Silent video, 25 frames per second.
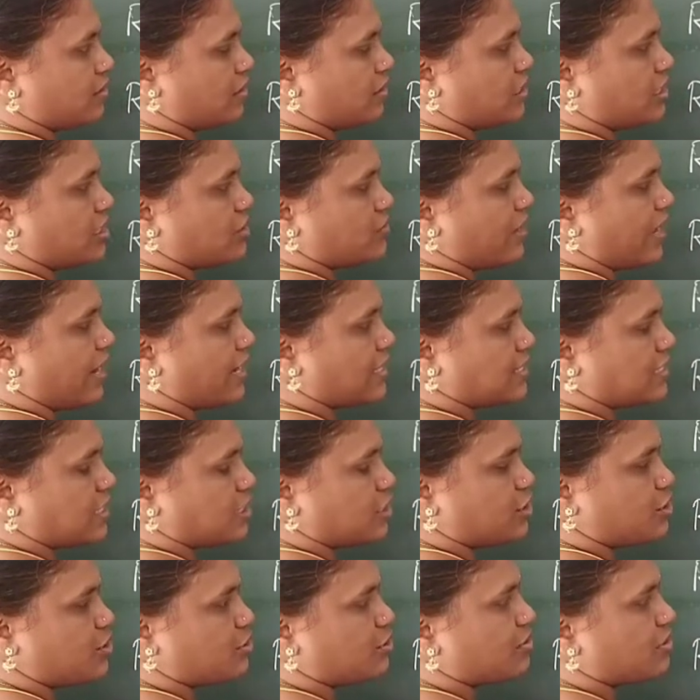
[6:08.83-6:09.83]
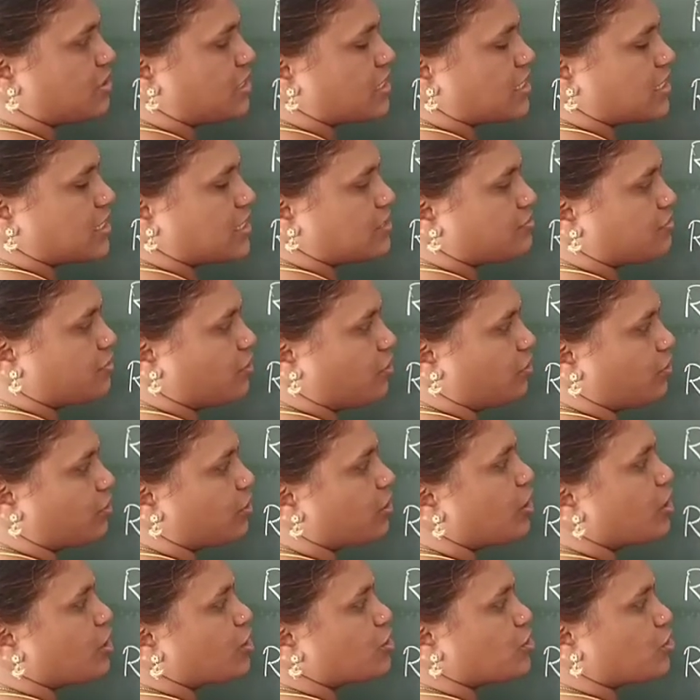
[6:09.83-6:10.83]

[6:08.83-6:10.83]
its valence is 2, this is 4.